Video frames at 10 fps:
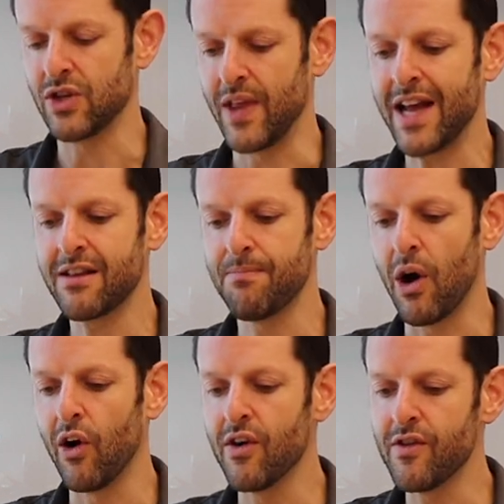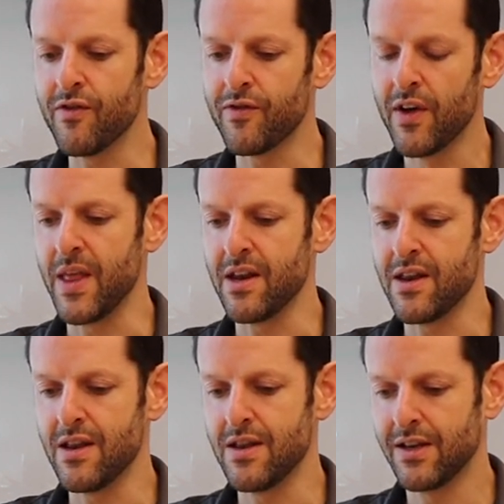So that's part of the
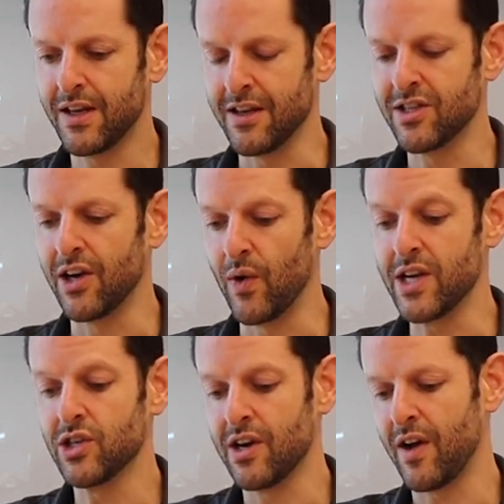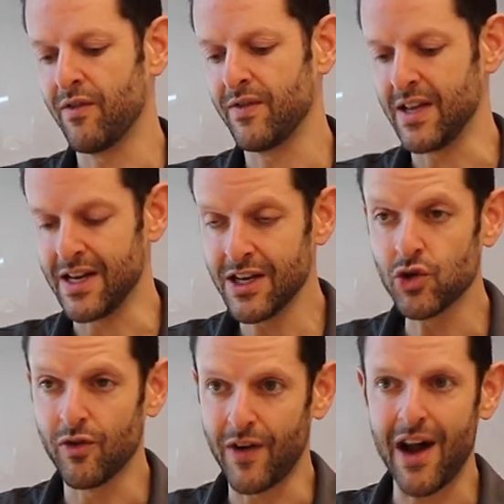consideration of the
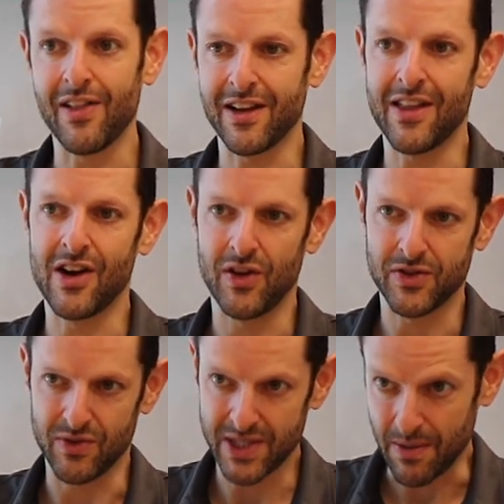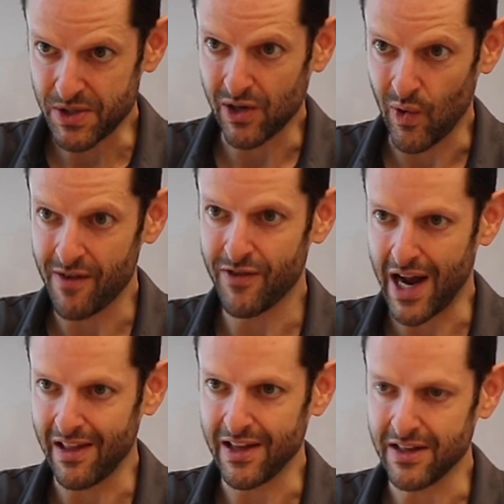initial filing and then also subsequent
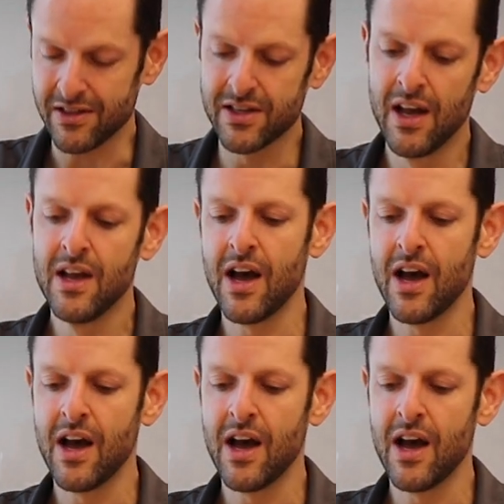filings.